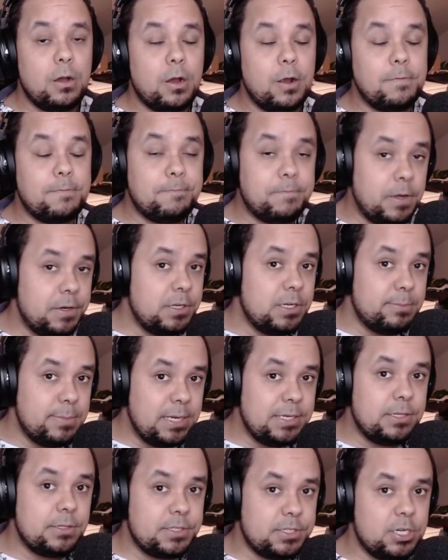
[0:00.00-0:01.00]
our
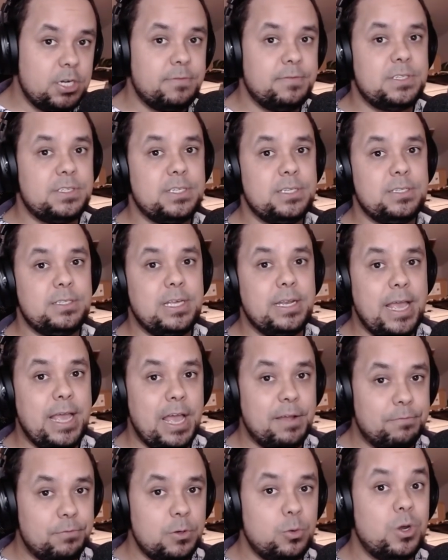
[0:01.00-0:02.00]
fundamental services that
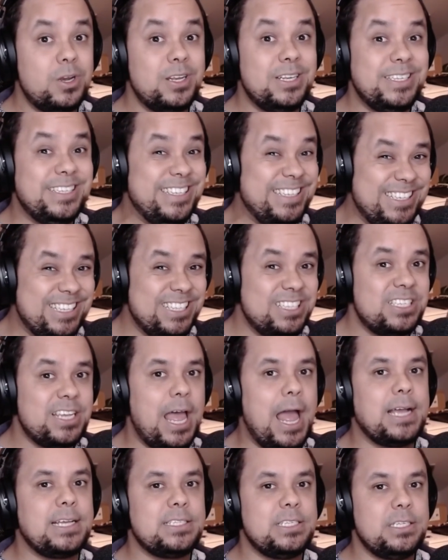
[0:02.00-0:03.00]
everyone needs
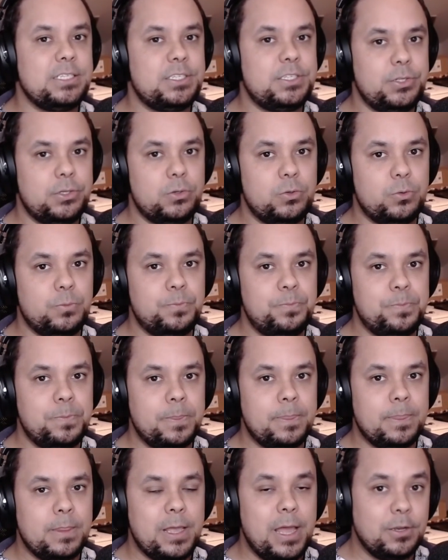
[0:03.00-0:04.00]
access to
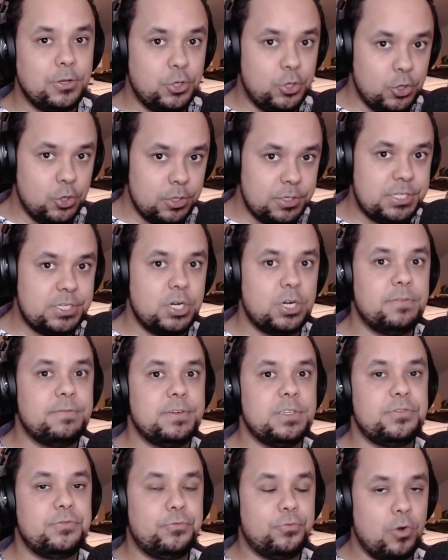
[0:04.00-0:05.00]
and good
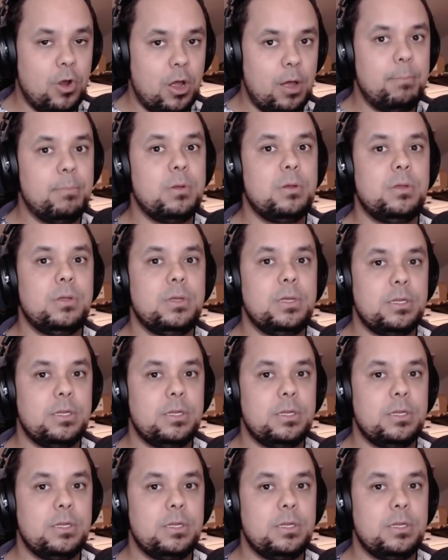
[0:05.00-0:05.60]
service from.